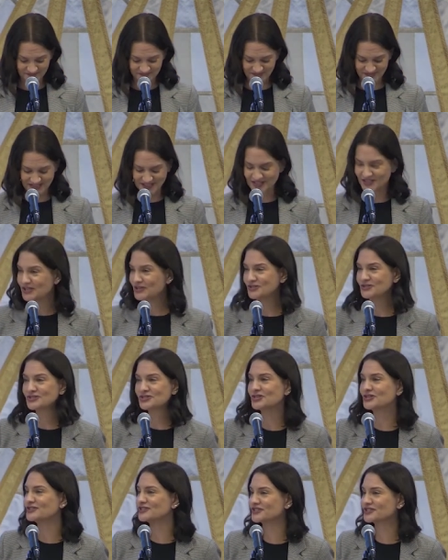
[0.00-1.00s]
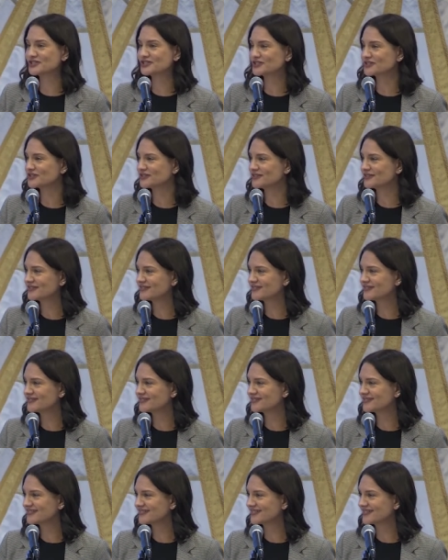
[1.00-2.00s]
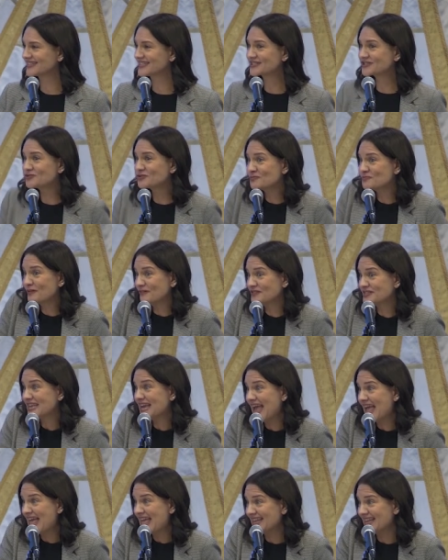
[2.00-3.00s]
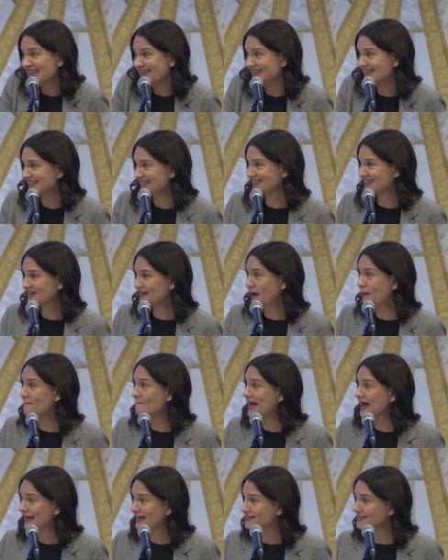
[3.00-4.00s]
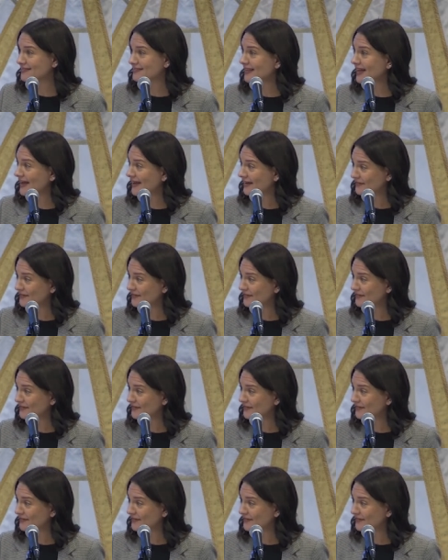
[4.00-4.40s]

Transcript: This little church, this group of 10, come back to life.